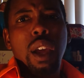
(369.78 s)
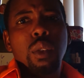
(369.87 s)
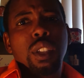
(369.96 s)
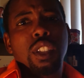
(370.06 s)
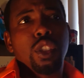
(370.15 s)

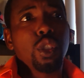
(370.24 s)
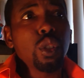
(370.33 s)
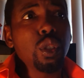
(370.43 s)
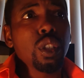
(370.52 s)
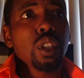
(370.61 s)
was a
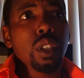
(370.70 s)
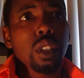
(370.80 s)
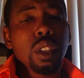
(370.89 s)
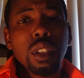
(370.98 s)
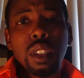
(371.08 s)
junior
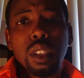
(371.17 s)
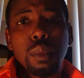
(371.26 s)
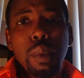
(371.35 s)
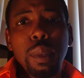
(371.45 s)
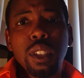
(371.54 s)

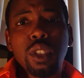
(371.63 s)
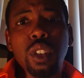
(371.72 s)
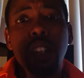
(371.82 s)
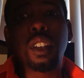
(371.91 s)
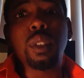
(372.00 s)
system administrator.